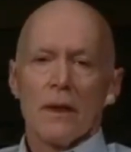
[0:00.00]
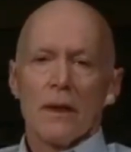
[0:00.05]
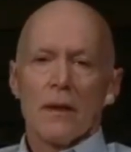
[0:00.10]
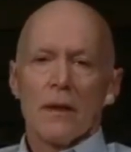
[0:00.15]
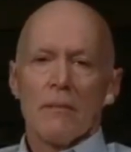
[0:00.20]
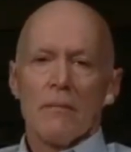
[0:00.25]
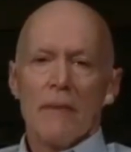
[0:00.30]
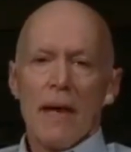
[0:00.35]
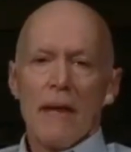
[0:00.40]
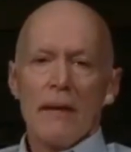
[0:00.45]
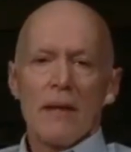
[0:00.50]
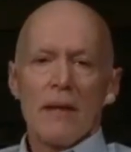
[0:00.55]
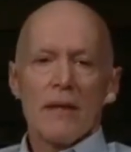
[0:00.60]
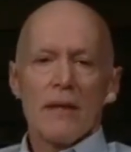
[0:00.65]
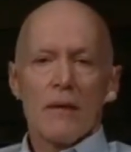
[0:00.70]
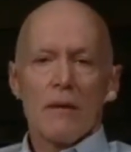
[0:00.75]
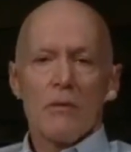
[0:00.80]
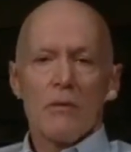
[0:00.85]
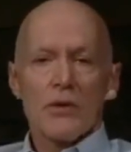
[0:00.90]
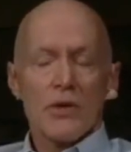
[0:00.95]
Maybe they
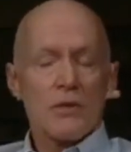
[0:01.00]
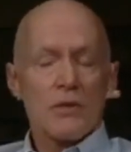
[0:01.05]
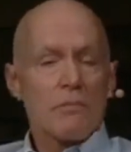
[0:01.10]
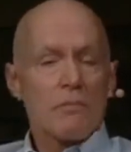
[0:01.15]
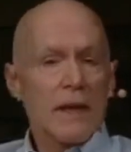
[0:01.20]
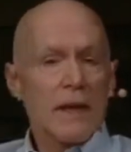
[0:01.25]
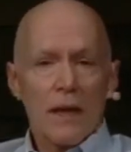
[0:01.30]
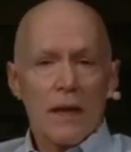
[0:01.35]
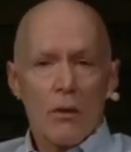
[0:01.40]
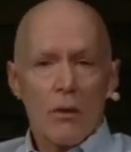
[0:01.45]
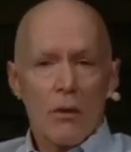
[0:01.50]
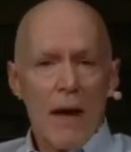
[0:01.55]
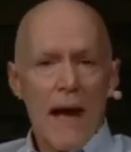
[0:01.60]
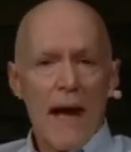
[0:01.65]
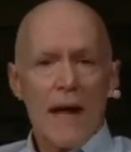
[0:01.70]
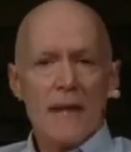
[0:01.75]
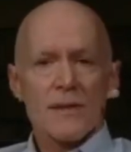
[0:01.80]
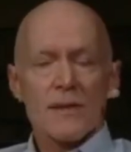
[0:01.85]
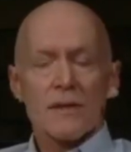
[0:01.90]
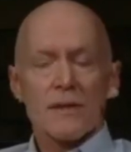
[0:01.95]
were just being
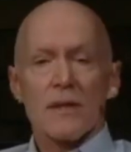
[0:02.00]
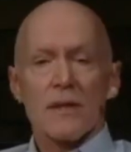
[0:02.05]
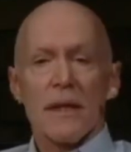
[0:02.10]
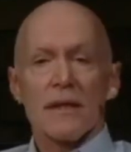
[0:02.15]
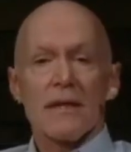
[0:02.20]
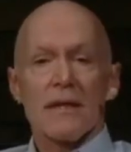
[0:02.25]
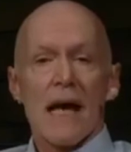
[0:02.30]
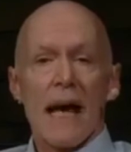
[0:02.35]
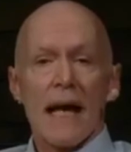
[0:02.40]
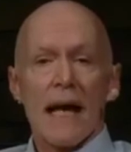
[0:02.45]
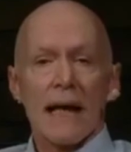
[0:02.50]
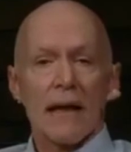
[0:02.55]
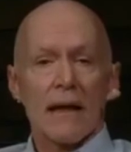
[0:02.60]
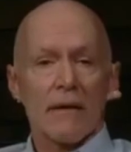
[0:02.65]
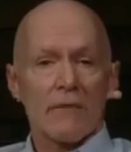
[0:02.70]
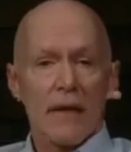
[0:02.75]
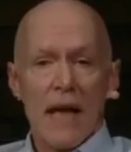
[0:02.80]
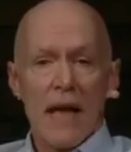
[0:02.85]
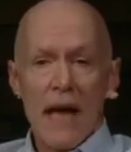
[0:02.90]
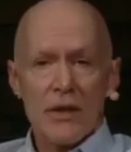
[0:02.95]
harassed and dying of
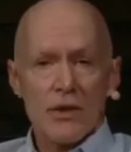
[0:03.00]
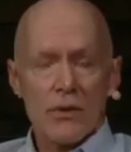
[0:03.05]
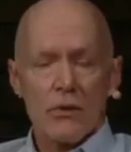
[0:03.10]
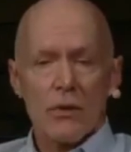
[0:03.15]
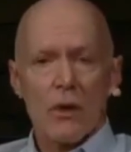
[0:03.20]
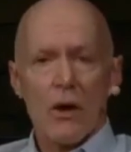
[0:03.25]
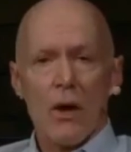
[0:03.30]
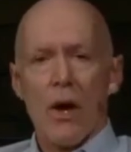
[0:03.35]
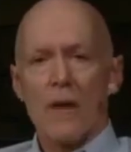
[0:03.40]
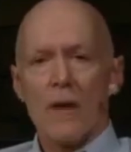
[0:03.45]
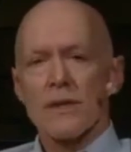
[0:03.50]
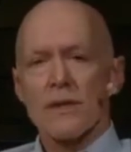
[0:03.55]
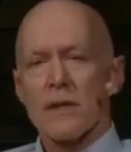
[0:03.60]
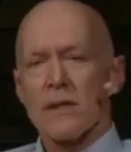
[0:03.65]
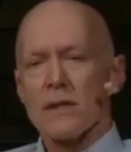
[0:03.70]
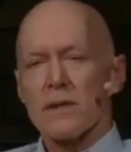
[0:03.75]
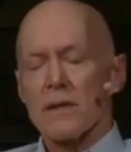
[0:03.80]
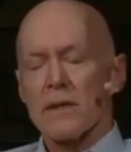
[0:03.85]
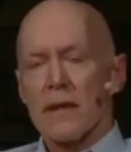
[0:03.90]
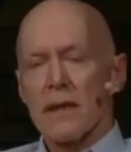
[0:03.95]
natural
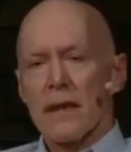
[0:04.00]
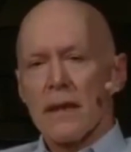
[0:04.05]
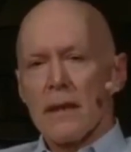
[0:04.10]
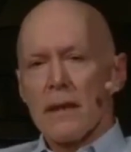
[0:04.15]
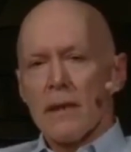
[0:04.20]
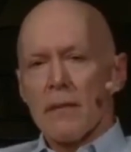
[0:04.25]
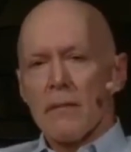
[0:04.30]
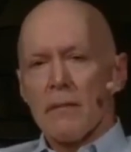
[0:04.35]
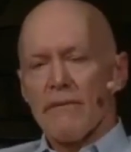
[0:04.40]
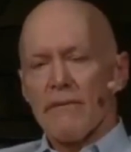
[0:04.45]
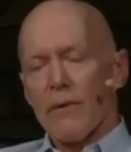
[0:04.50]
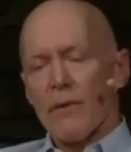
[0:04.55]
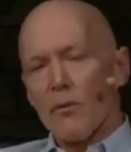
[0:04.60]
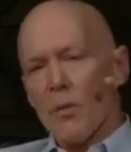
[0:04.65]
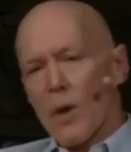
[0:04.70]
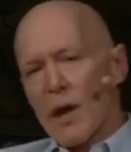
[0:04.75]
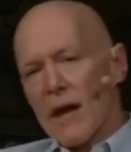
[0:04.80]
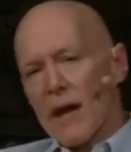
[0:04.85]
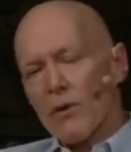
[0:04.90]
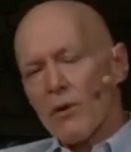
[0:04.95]
causes. But for
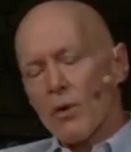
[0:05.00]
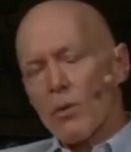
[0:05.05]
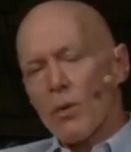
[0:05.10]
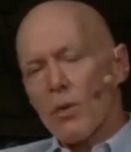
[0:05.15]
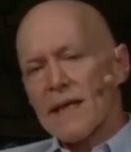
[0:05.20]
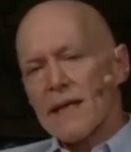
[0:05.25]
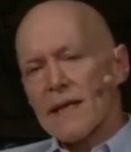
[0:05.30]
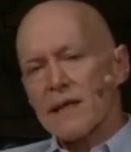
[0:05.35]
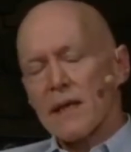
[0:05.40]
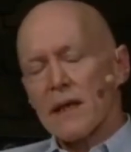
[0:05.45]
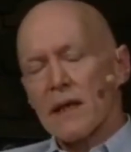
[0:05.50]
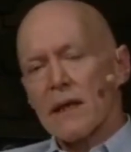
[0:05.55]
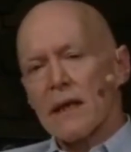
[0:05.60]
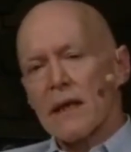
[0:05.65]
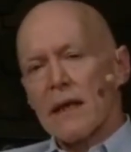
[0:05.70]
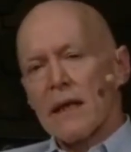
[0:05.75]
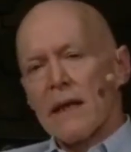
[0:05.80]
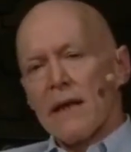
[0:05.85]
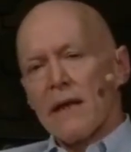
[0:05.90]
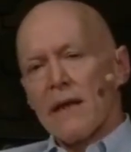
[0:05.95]
whatever reason,
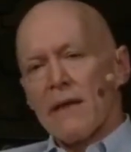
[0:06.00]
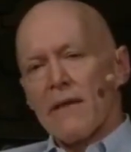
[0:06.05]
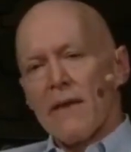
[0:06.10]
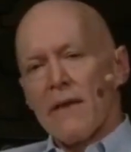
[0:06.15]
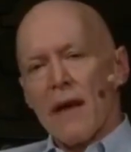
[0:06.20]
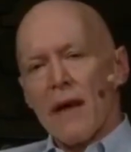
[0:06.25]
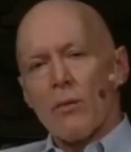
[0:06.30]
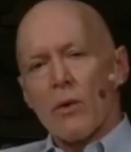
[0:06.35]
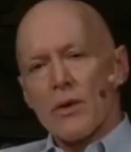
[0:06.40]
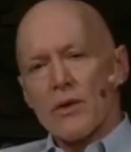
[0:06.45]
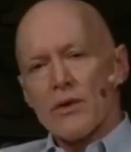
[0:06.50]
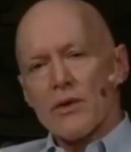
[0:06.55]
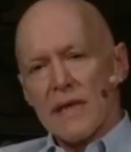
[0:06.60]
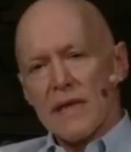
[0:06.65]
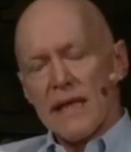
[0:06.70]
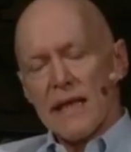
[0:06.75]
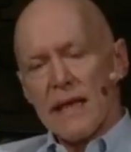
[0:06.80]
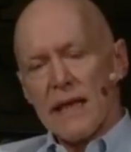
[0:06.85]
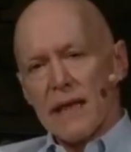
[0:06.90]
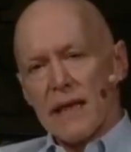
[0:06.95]
they were
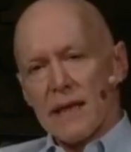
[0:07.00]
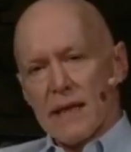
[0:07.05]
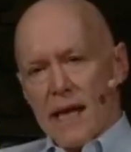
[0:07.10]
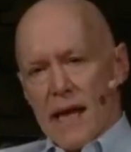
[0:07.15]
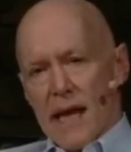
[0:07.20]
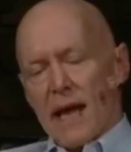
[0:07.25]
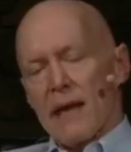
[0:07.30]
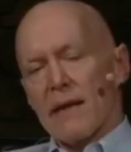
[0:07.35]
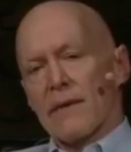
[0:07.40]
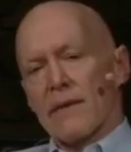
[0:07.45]
seeing death